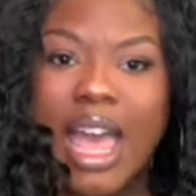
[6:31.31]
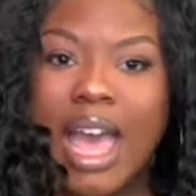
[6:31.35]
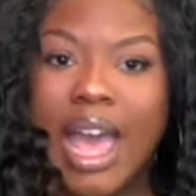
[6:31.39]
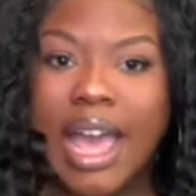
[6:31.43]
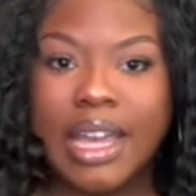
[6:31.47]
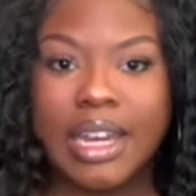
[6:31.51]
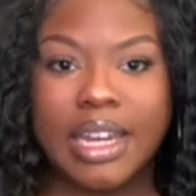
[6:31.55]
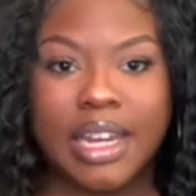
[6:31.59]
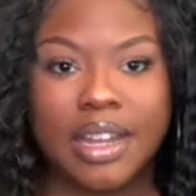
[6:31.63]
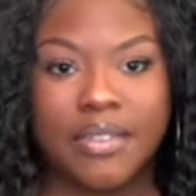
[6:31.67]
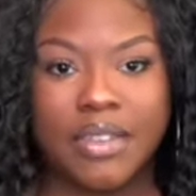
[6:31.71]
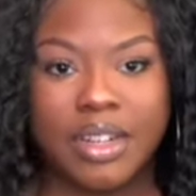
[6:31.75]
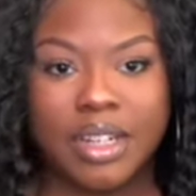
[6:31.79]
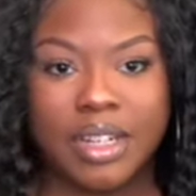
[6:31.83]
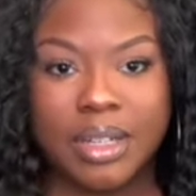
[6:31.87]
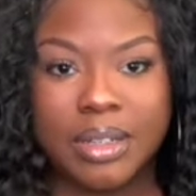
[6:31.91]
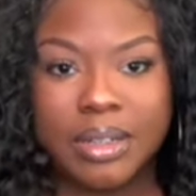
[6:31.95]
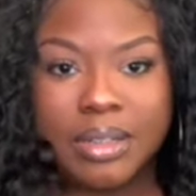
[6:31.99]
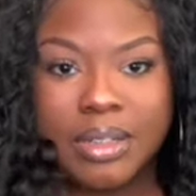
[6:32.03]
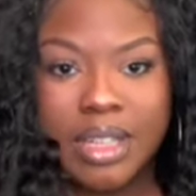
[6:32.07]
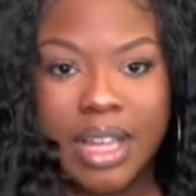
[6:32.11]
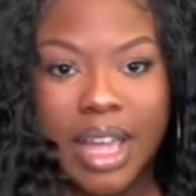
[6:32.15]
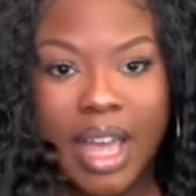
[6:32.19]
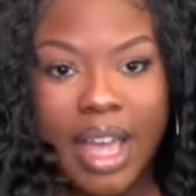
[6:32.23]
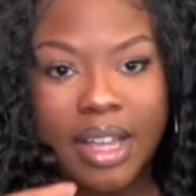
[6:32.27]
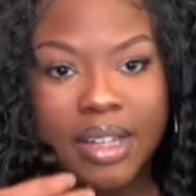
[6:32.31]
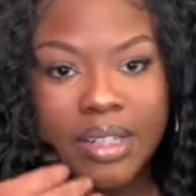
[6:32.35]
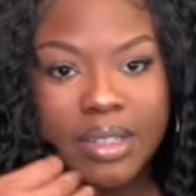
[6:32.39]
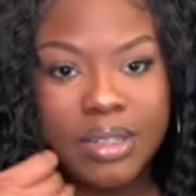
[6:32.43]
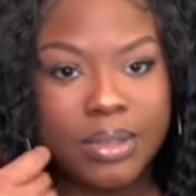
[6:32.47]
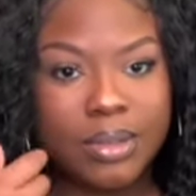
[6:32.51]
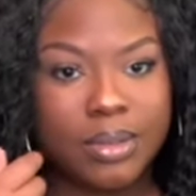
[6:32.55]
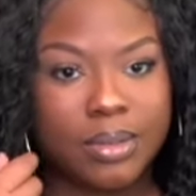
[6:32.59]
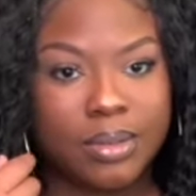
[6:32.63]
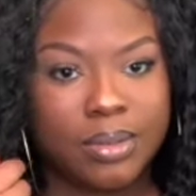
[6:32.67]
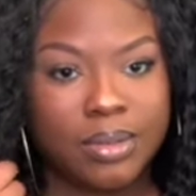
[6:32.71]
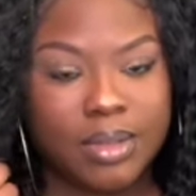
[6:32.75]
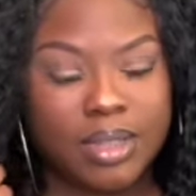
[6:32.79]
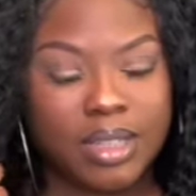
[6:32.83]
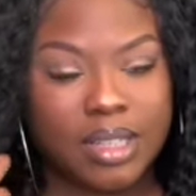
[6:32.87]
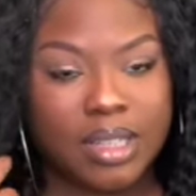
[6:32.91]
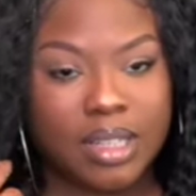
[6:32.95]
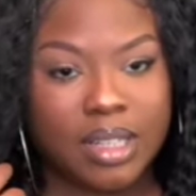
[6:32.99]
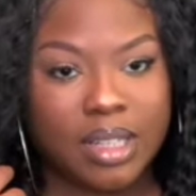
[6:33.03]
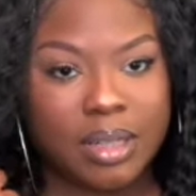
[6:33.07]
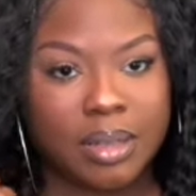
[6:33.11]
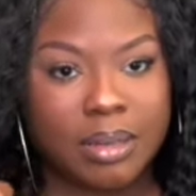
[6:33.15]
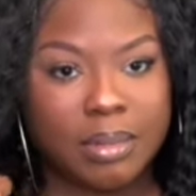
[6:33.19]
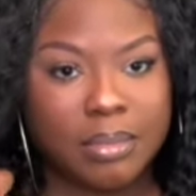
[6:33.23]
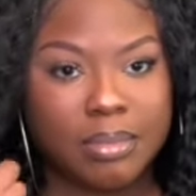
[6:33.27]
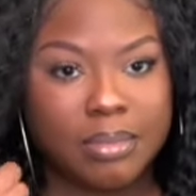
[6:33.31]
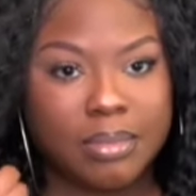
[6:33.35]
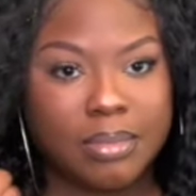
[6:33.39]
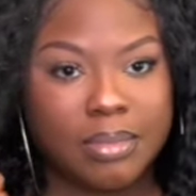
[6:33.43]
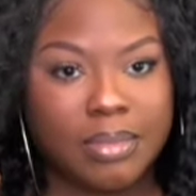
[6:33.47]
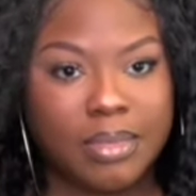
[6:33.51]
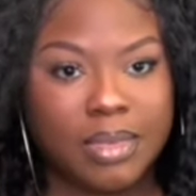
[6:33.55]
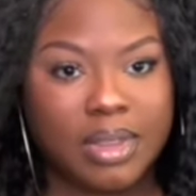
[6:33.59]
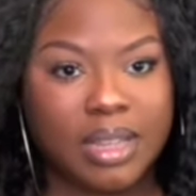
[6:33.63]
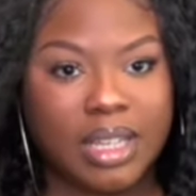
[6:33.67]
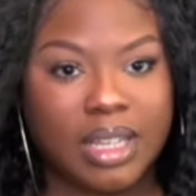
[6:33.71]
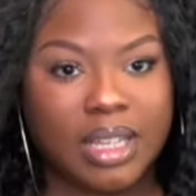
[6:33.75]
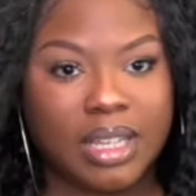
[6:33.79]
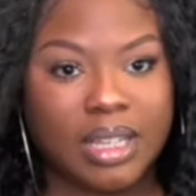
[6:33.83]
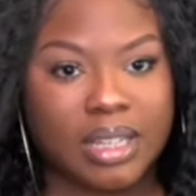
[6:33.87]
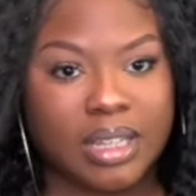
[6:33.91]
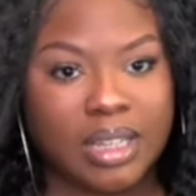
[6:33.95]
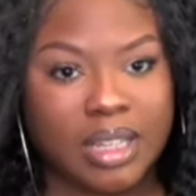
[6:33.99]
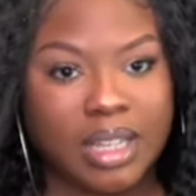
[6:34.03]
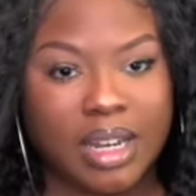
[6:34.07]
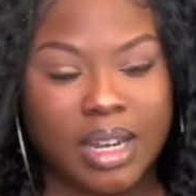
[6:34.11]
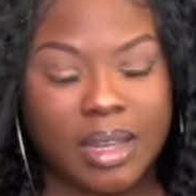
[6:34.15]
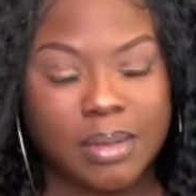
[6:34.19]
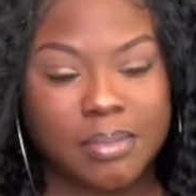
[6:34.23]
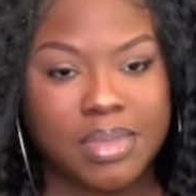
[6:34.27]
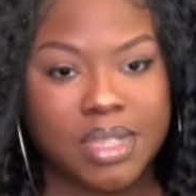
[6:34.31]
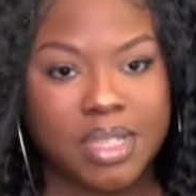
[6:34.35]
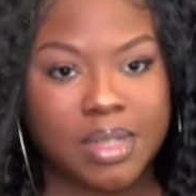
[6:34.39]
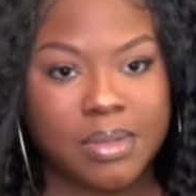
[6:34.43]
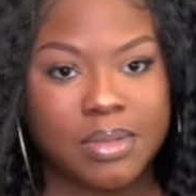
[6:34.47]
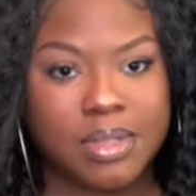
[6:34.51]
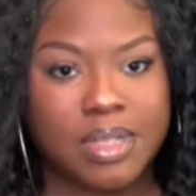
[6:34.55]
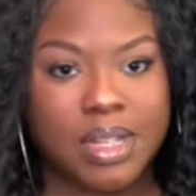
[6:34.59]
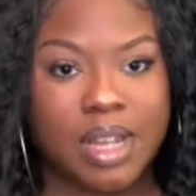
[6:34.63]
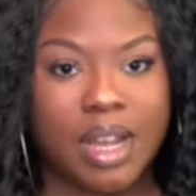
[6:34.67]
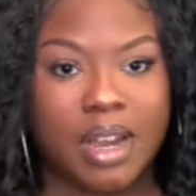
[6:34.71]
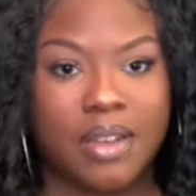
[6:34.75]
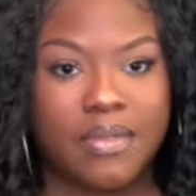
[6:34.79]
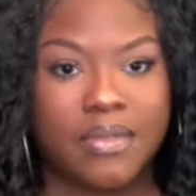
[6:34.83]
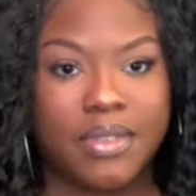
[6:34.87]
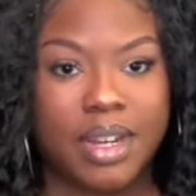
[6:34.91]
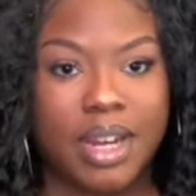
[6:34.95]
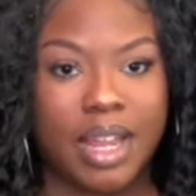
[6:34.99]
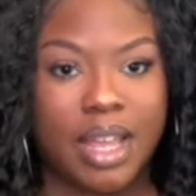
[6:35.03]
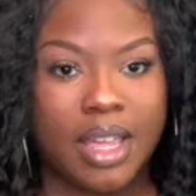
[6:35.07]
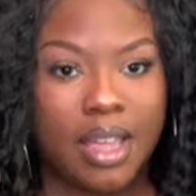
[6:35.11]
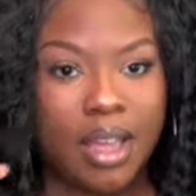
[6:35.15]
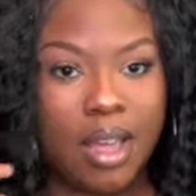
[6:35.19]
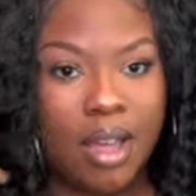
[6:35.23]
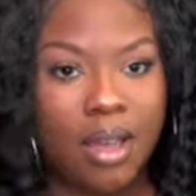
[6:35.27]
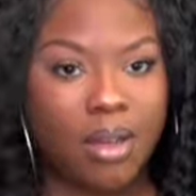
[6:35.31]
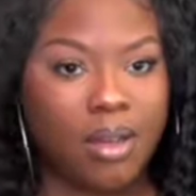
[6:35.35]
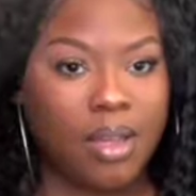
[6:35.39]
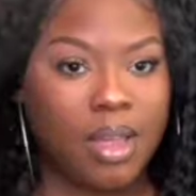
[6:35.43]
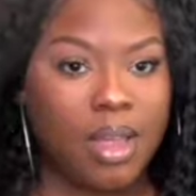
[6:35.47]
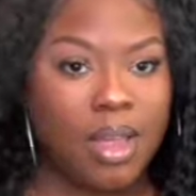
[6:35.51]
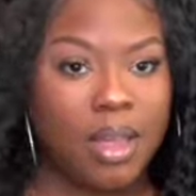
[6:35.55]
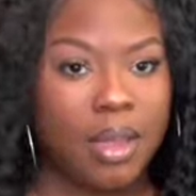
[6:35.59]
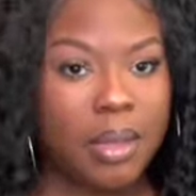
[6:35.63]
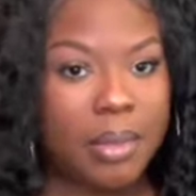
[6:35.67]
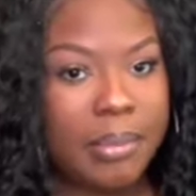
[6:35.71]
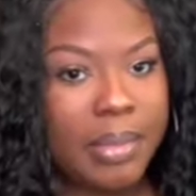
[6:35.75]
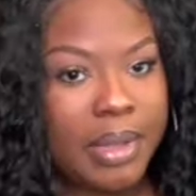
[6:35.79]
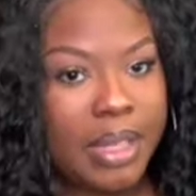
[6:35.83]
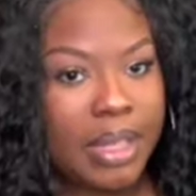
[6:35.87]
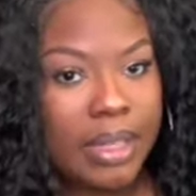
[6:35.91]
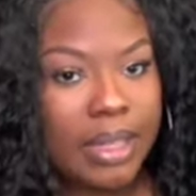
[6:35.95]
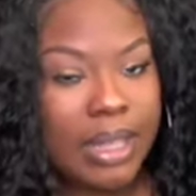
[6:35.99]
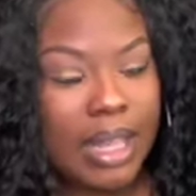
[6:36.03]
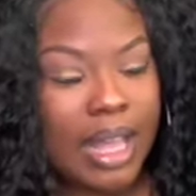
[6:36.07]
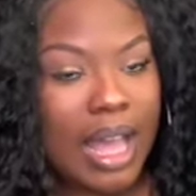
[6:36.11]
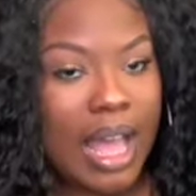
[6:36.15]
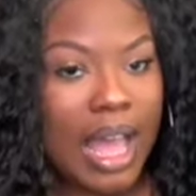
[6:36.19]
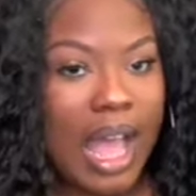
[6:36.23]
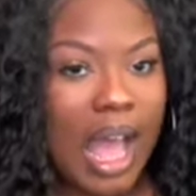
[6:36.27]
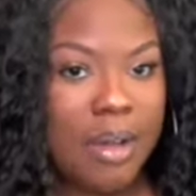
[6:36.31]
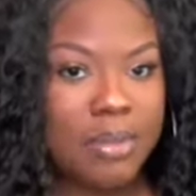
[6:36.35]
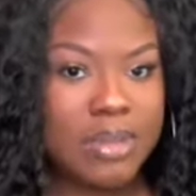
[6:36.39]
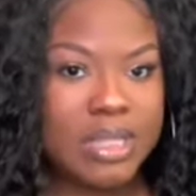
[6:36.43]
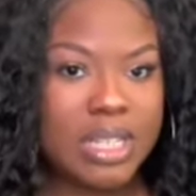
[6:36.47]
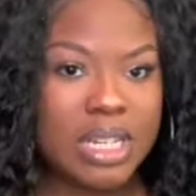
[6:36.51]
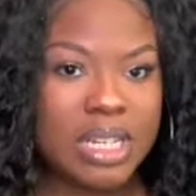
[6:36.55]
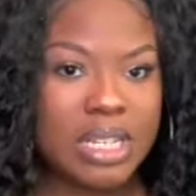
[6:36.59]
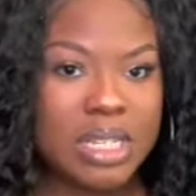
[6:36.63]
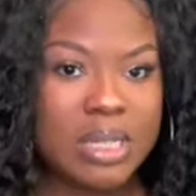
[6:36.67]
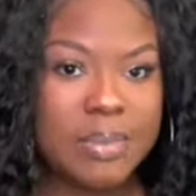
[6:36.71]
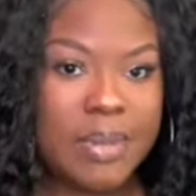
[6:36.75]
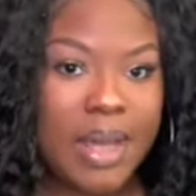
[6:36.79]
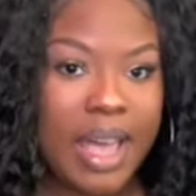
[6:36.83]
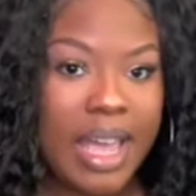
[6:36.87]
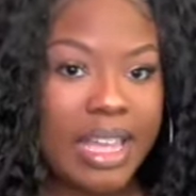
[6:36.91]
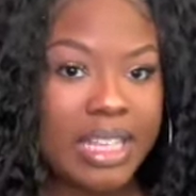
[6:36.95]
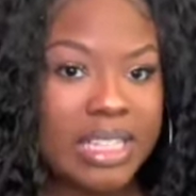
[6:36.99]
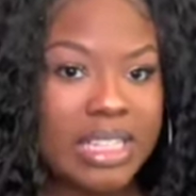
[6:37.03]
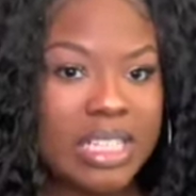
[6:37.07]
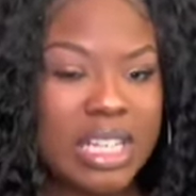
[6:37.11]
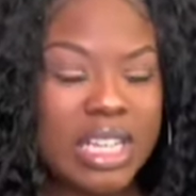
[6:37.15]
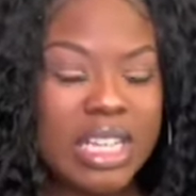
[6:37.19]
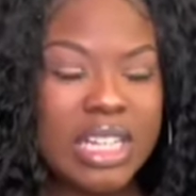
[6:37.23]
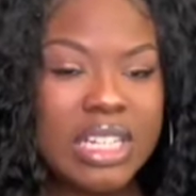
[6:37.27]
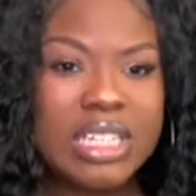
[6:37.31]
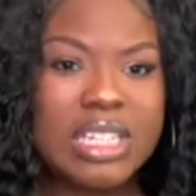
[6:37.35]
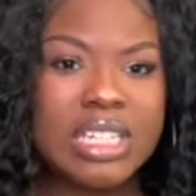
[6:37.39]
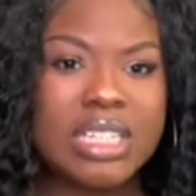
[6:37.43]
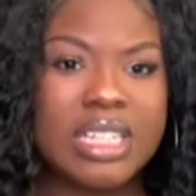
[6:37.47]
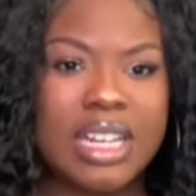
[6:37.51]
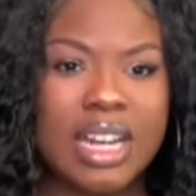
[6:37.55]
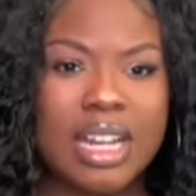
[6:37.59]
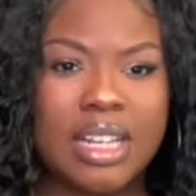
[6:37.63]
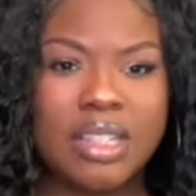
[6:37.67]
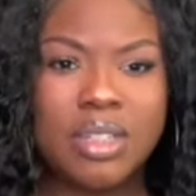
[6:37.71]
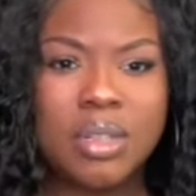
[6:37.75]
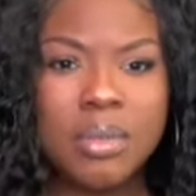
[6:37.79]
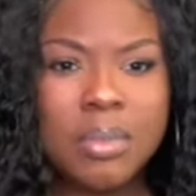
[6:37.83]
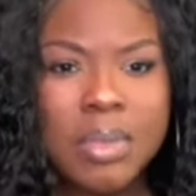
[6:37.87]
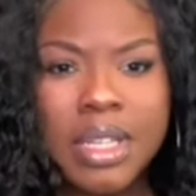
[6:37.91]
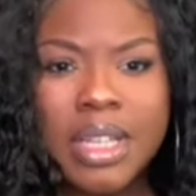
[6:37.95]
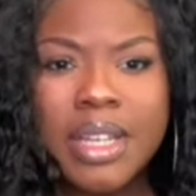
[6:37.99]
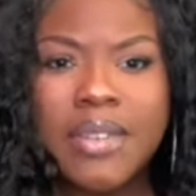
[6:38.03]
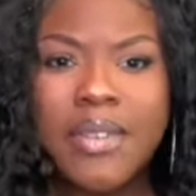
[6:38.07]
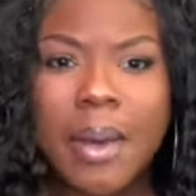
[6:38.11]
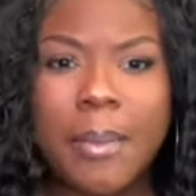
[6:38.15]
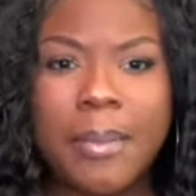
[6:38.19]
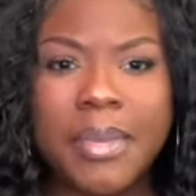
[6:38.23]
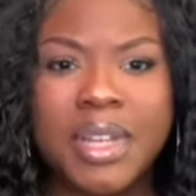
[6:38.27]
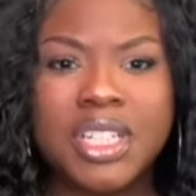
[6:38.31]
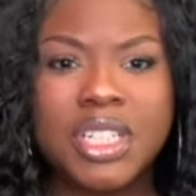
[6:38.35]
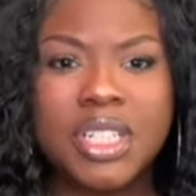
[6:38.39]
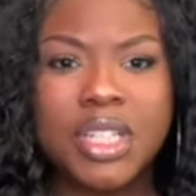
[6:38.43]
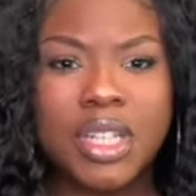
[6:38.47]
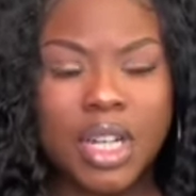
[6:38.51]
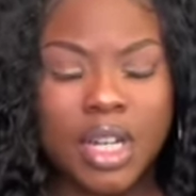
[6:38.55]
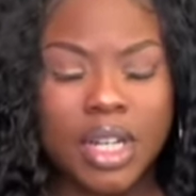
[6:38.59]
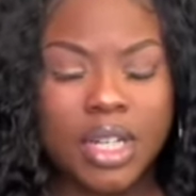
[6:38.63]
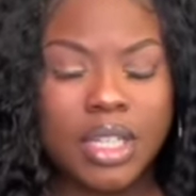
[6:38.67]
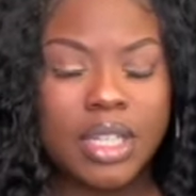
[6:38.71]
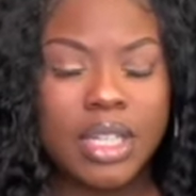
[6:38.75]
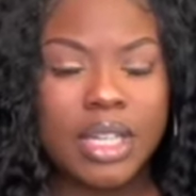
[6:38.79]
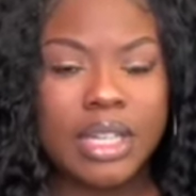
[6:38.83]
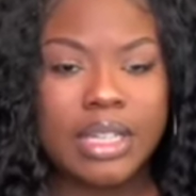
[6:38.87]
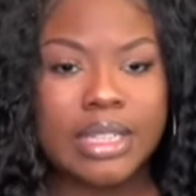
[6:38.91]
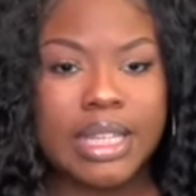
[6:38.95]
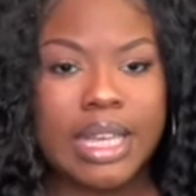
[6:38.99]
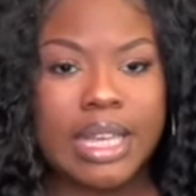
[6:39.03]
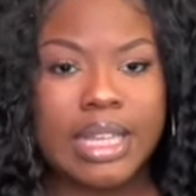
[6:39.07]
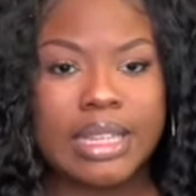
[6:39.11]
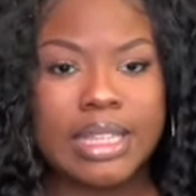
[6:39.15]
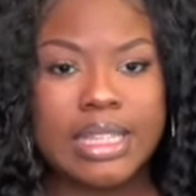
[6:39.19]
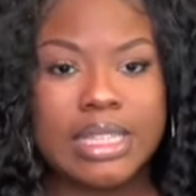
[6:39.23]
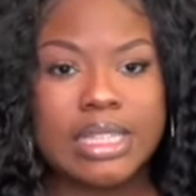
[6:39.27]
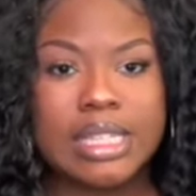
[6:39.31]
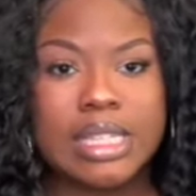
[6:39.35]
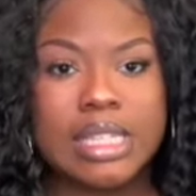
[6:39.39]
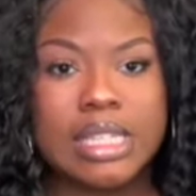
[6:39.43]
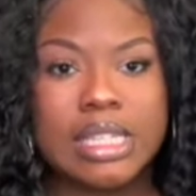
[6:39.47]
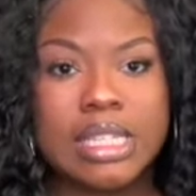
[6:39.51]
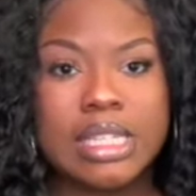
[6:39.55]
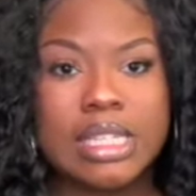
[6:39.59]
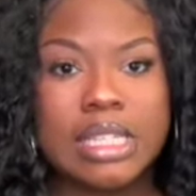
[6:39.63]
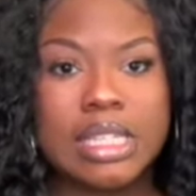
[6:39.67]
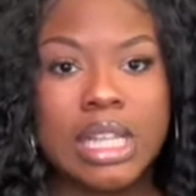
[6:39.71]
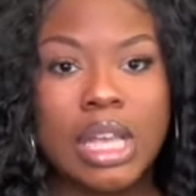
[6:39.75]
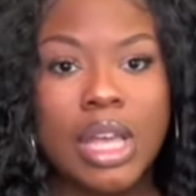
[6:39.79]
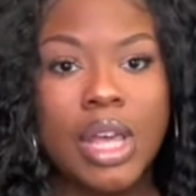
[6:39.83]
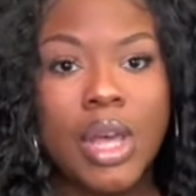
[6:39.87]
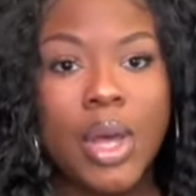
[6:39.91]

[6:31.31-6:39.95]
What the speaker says: I never know the actual length, and I'm so sorry for that, y'all. But I would say just about 18 inches, and I do believe I mentioned earlier that this is